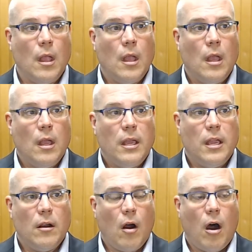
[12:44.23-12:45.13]

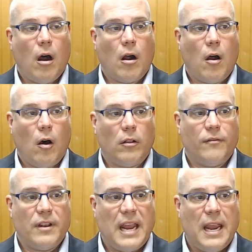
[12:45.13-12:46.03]
Here are all of the
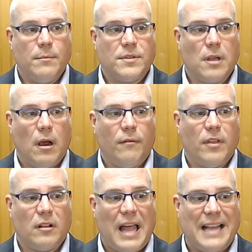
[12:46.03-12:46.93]
names of the
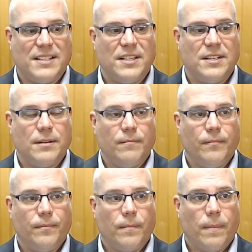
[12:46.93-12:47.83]
classes,
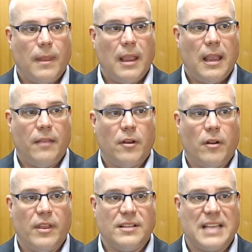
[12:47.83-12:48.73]
and they're the
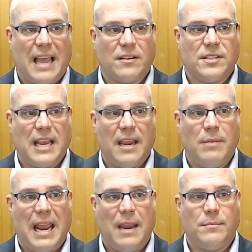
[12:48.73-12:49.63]
exact same
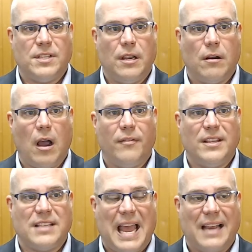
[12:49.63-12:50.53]
names here on this
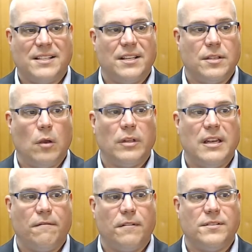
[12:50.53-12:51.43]
axis. The only
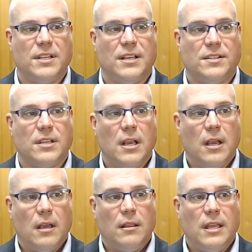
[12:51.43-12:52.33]
difference is
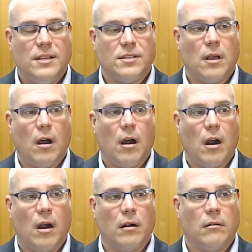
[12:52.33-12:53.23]
these
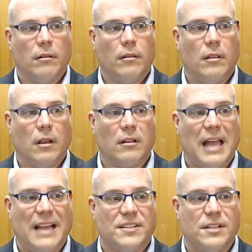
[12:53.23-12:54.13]
are the
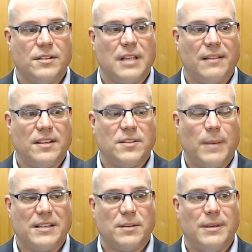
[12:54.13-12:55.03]
classes that the
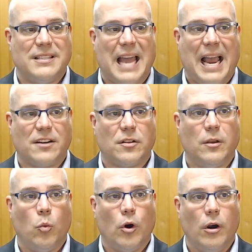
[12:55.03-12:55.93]
specimens actually
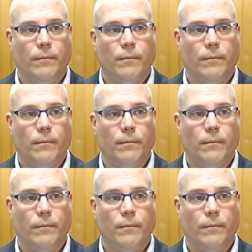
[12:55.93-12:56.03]
were,